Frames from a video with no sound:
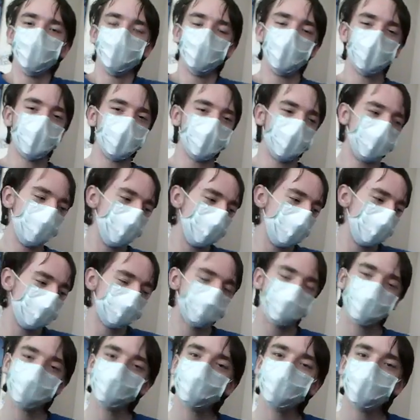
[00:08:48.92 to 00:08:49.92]
But
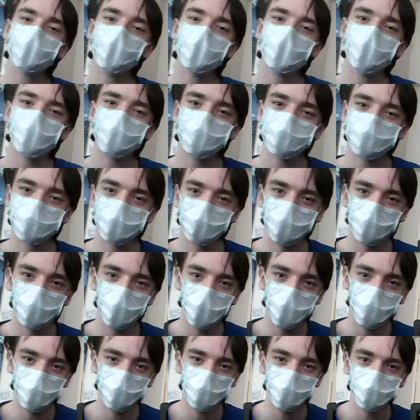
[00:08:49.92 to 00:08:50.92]
alas, this video was good.
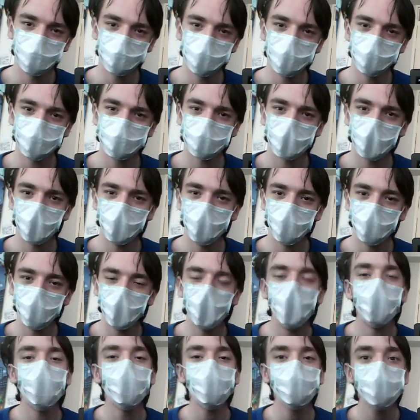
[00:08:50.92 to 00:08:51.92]
I loved it, and
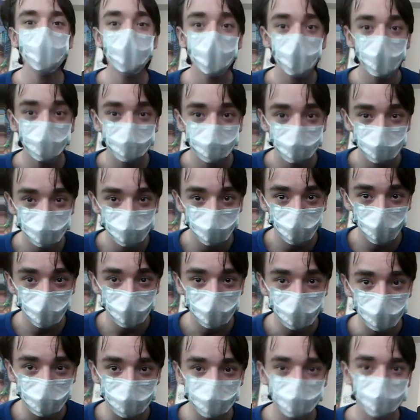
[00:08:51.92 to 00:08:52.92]
I hope you guys
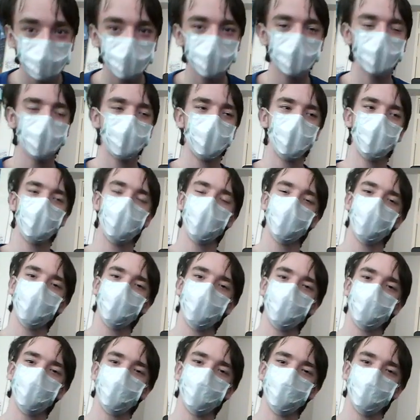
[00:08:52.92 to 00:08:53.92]
enjoyed it.
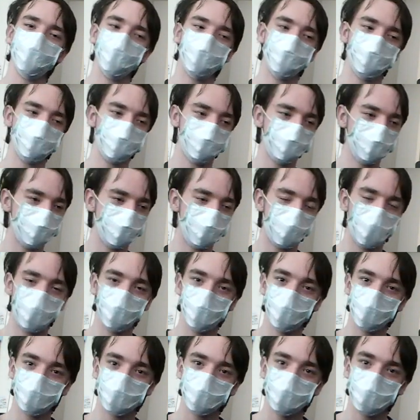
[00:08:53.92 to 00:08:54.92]
And I
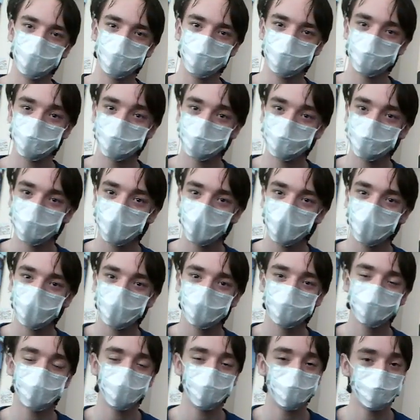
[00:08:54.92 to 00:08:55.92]
have nothing else to say
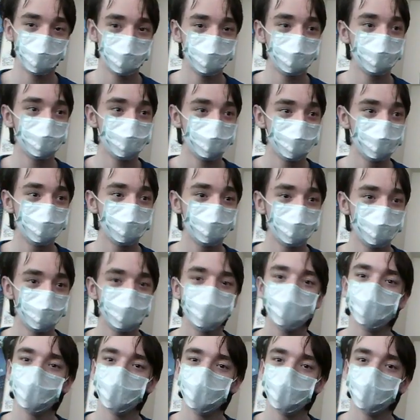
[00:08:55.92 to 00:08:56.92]
except
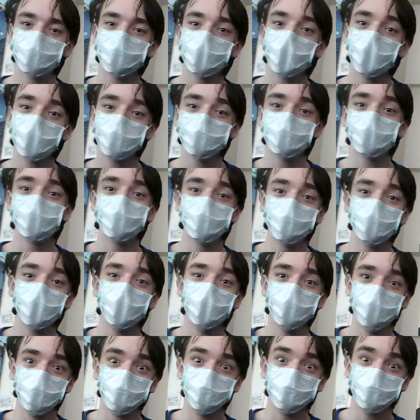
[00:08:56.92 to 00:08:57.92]
this guy's got
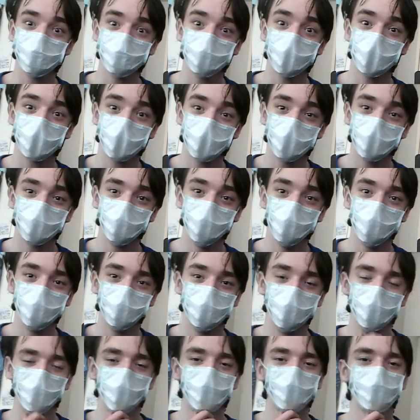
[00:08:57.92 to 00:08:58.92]
talent. I gotta admit
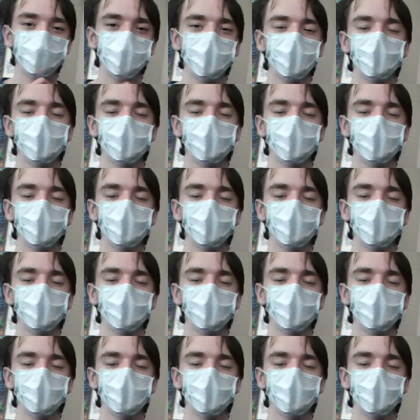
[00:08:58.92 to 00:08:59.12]
that.